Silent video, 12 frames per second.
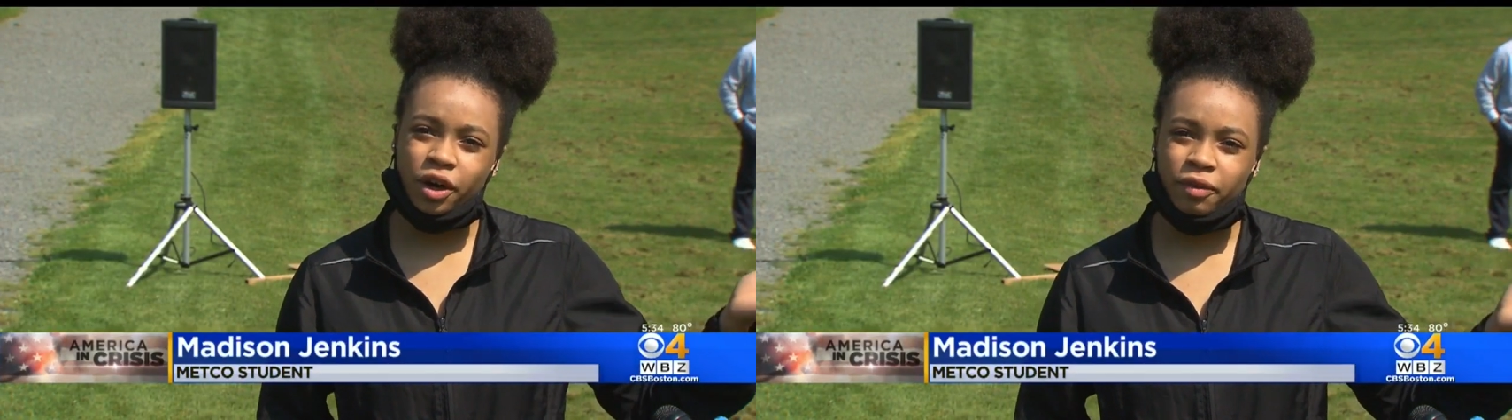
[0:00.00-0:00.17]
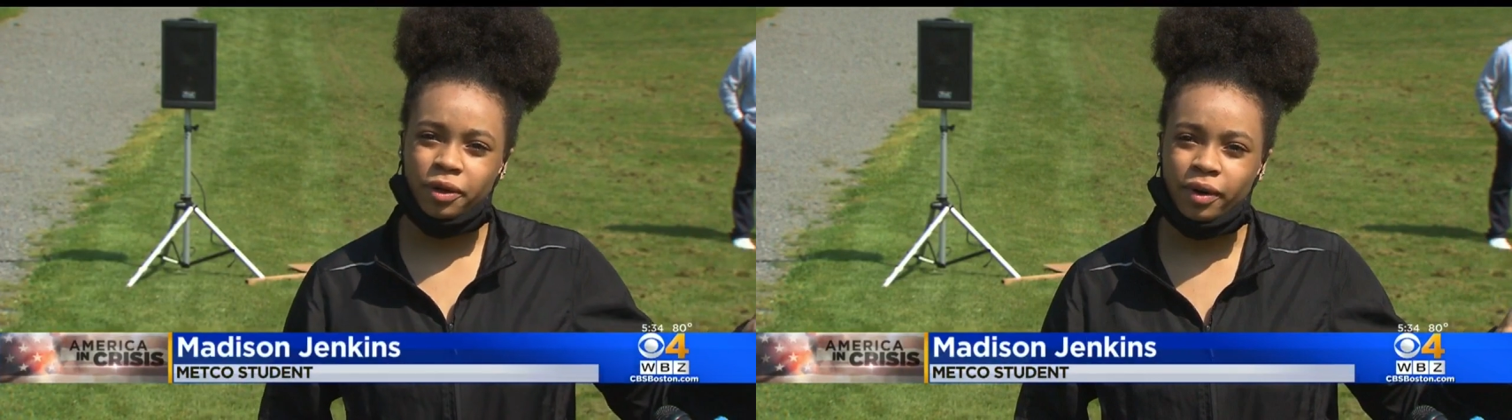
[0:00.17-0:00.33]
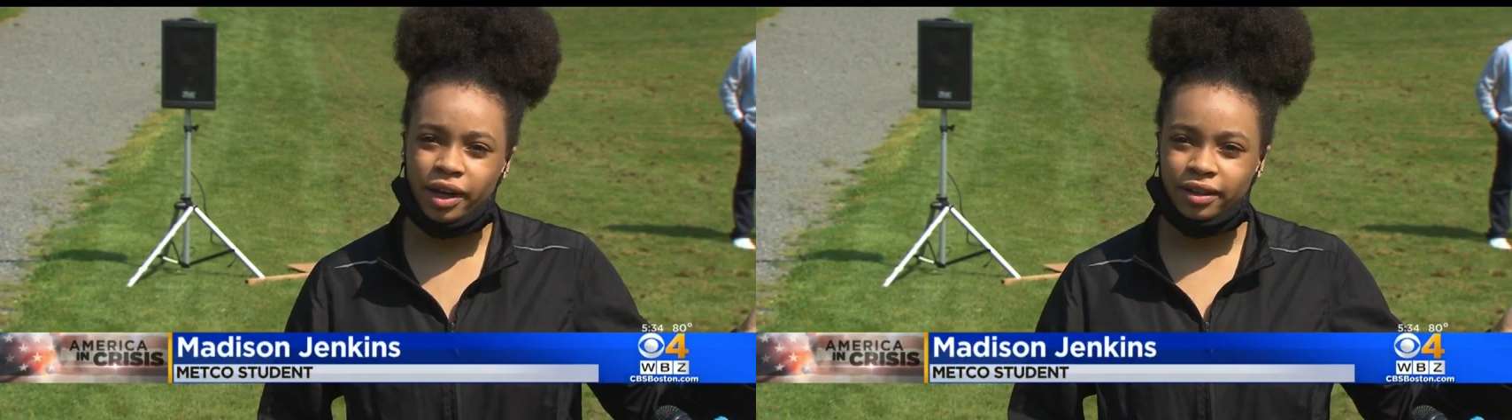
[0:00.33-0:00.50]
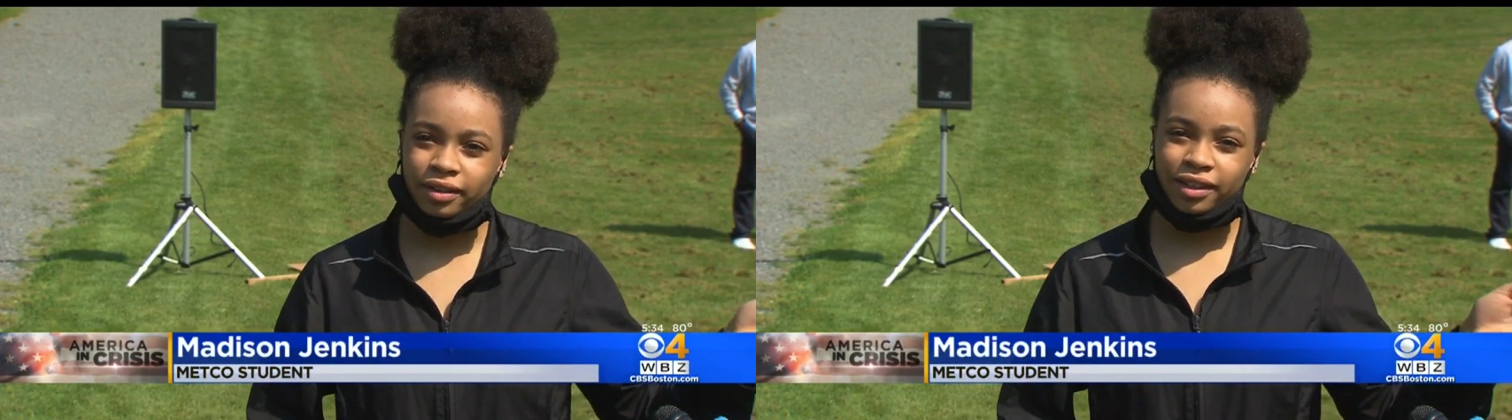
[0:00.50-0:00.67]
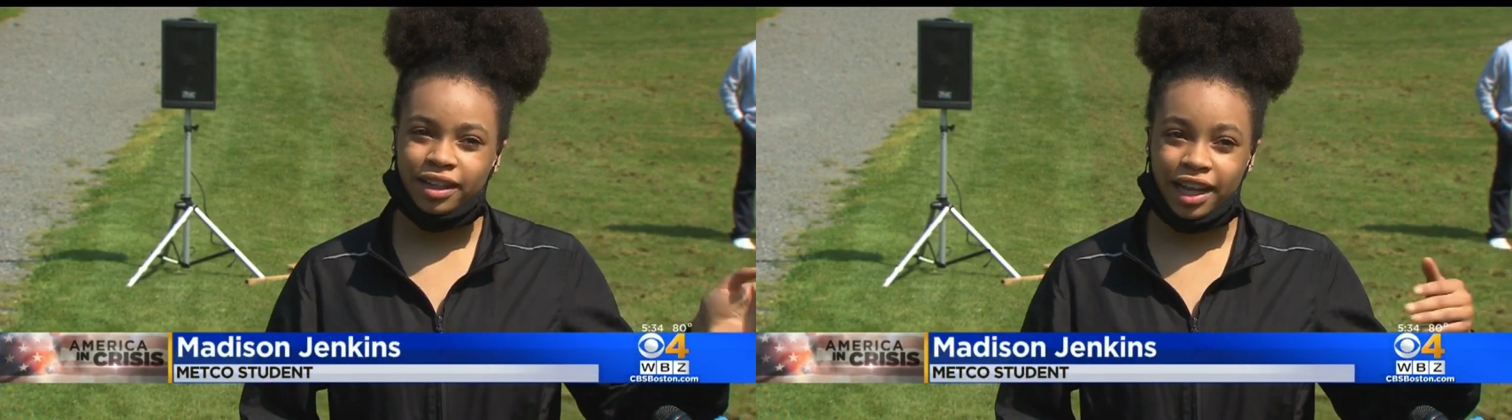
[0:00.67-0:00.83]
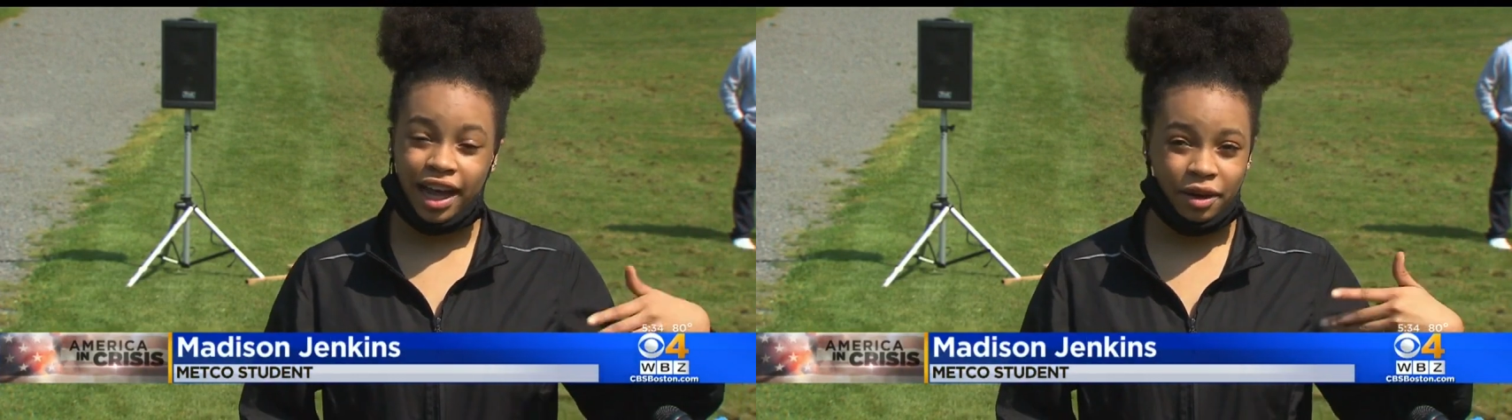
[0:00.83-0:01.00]
everyone
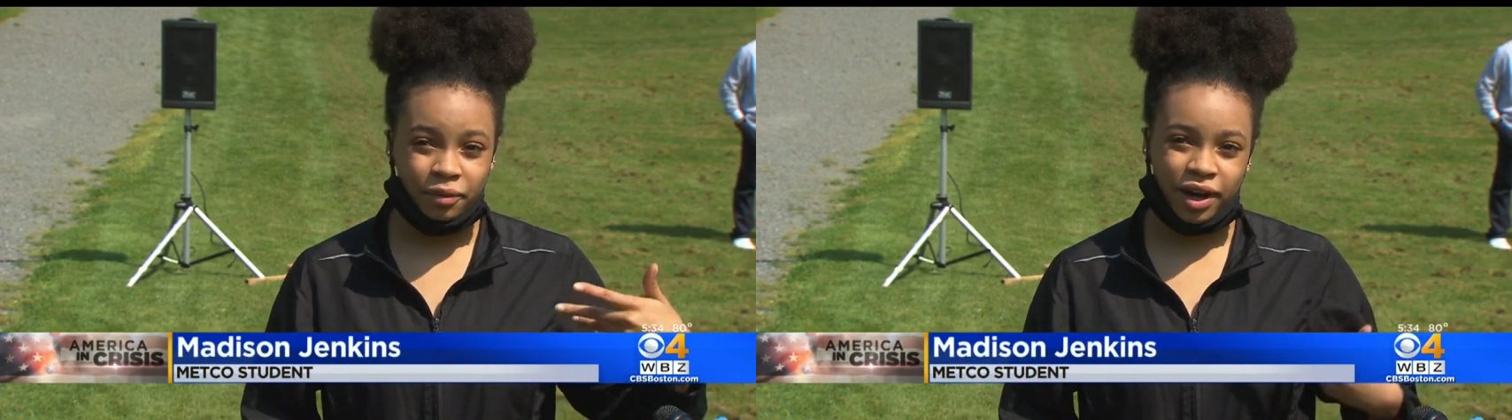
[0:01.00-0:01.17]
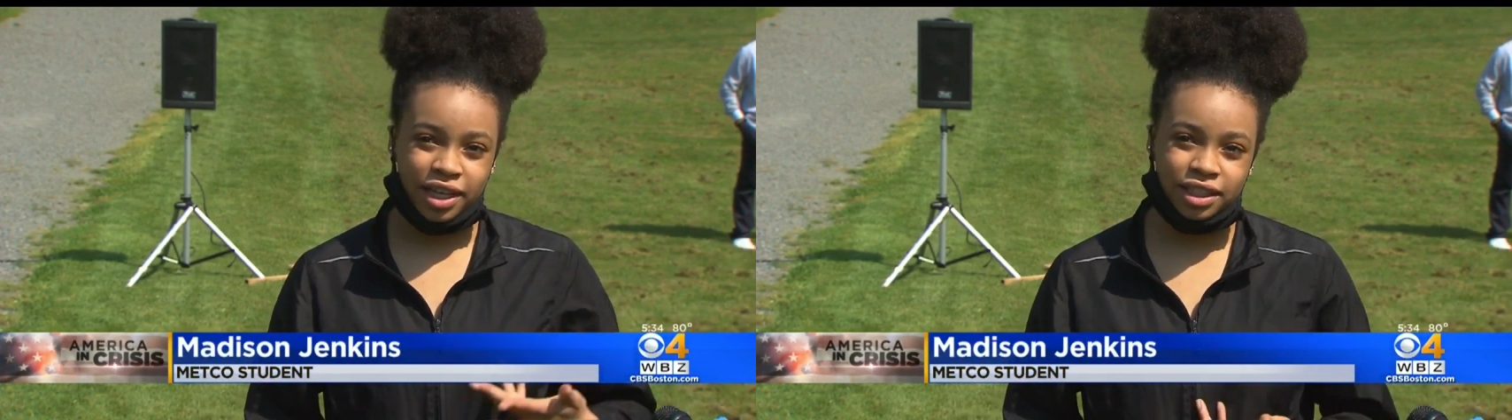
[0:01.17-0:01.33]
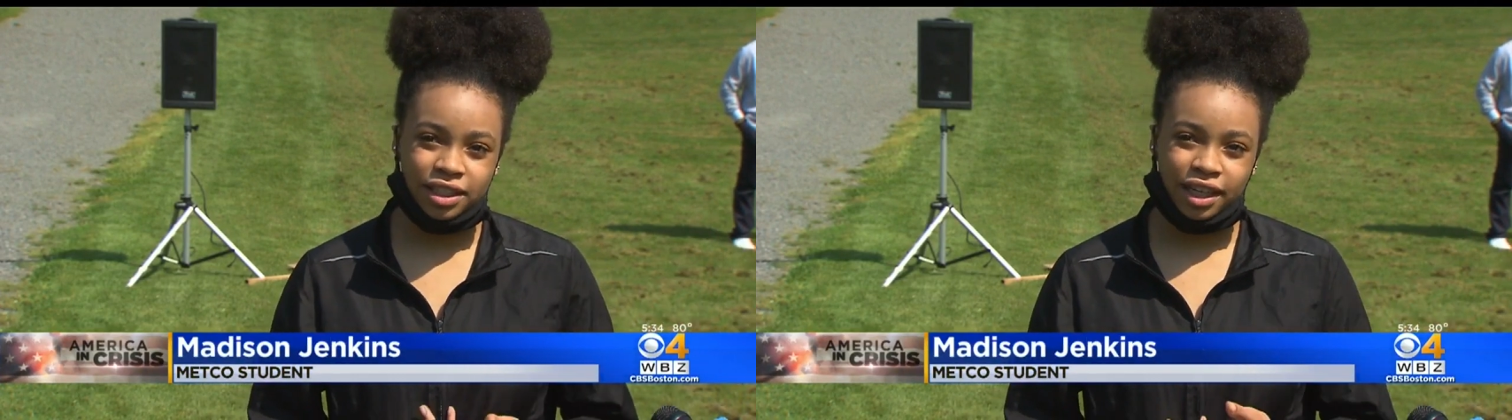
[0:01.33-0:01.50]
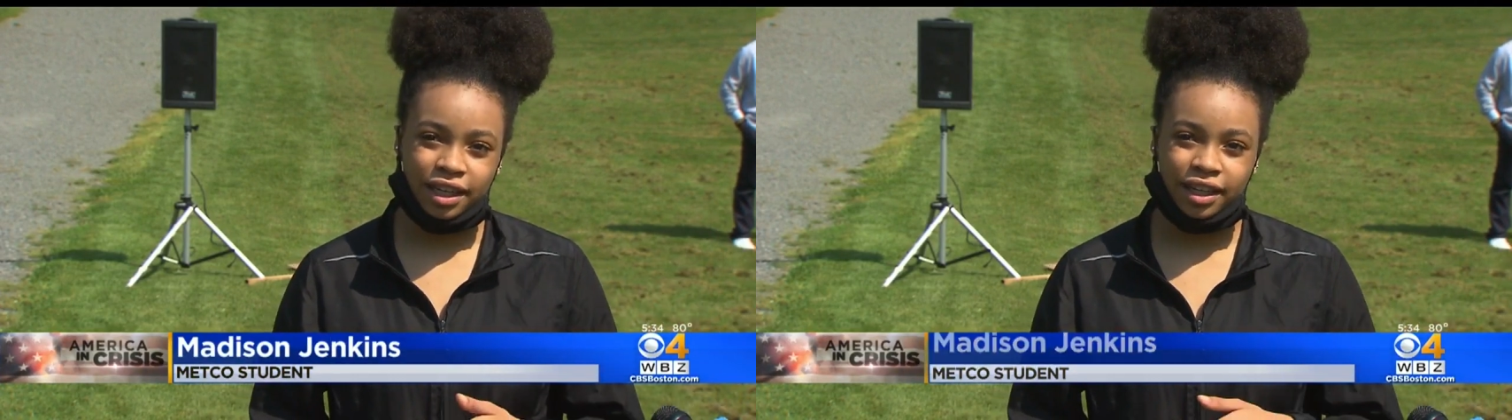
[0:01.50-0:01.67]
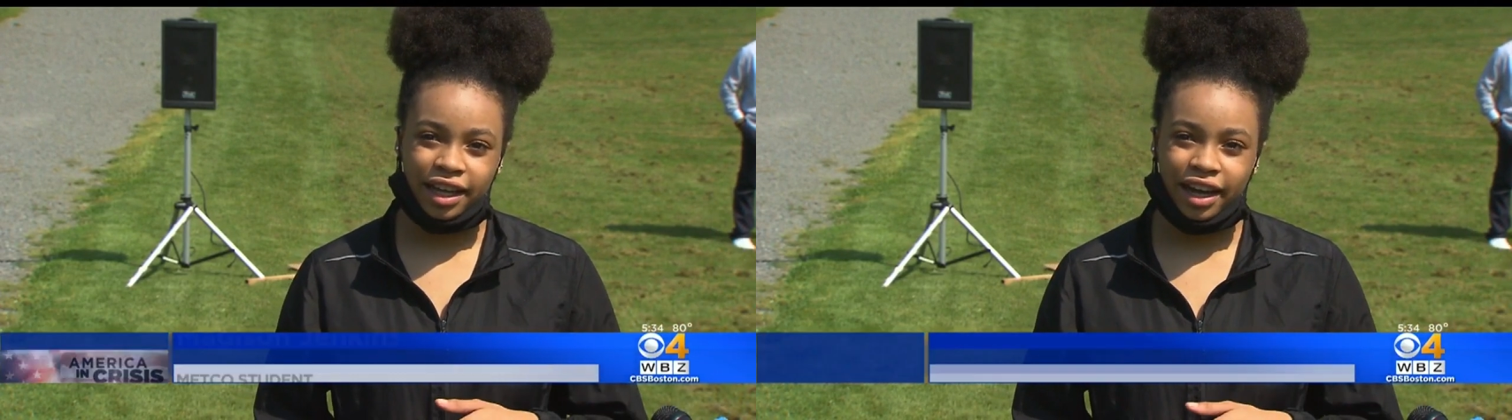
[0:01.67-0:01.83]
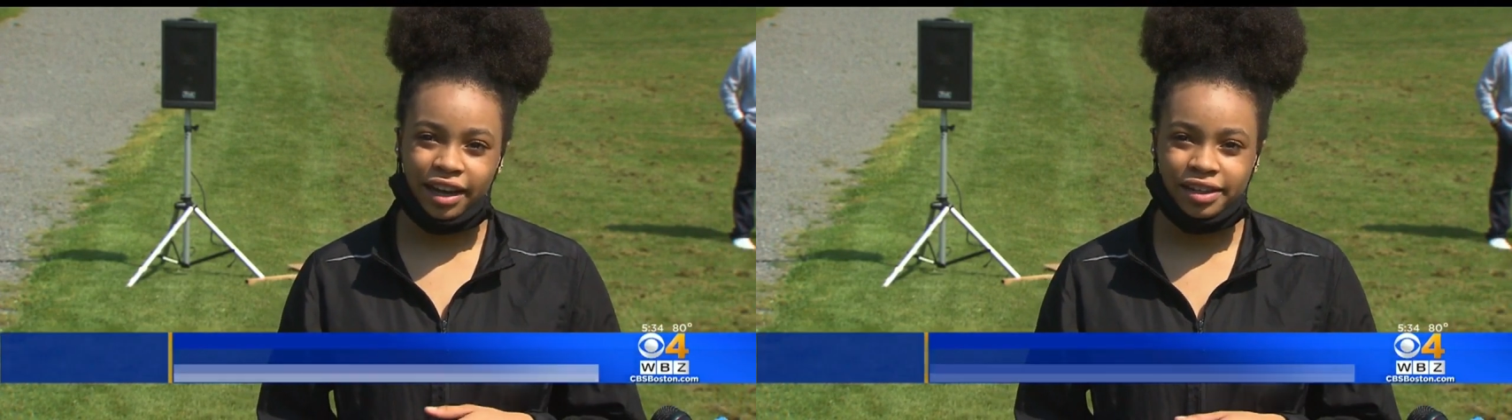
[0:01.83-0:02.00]
in
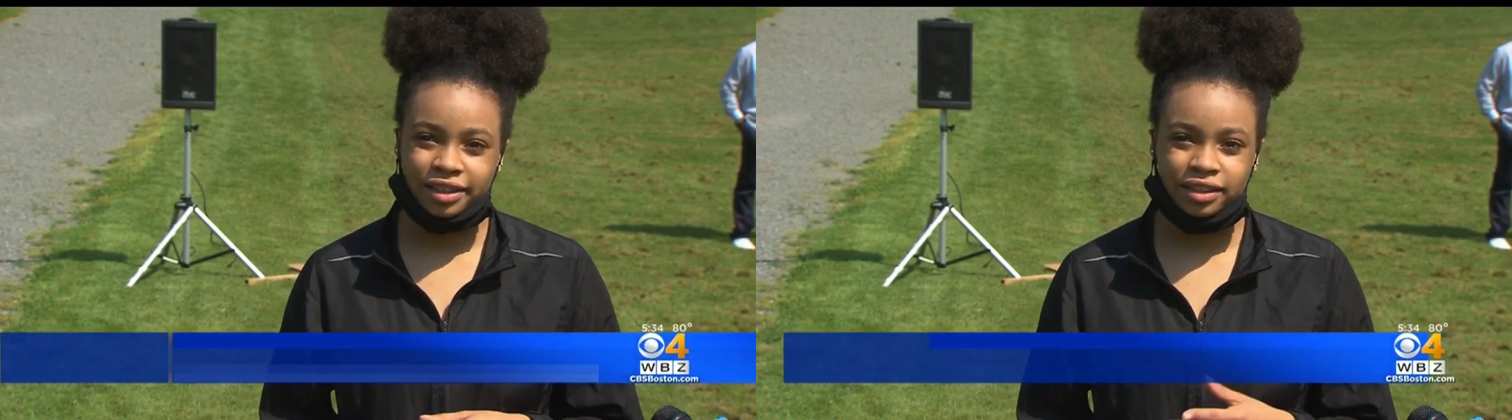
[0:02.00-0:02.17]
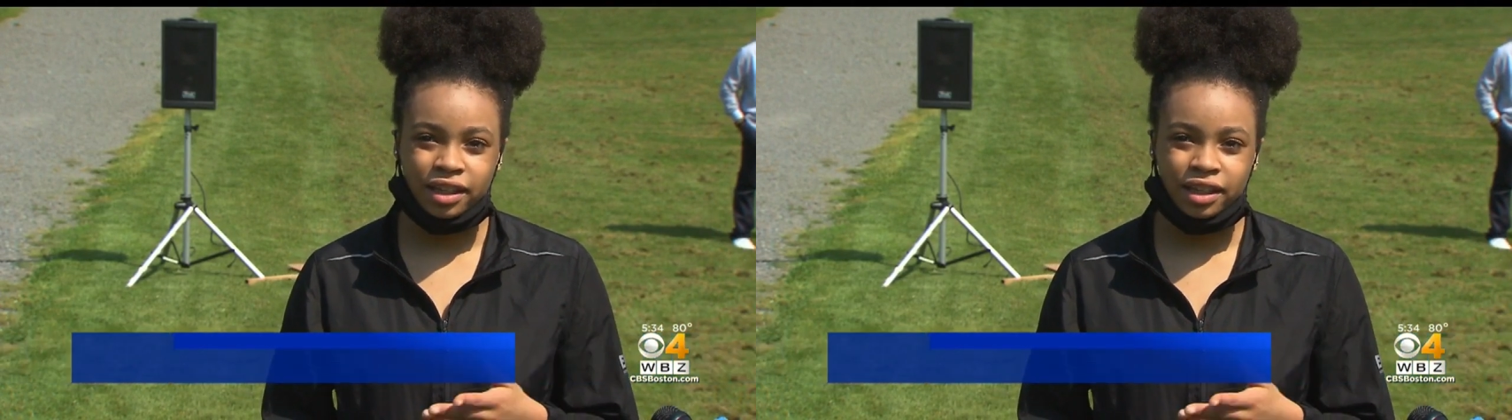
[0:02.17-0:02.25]
Weston that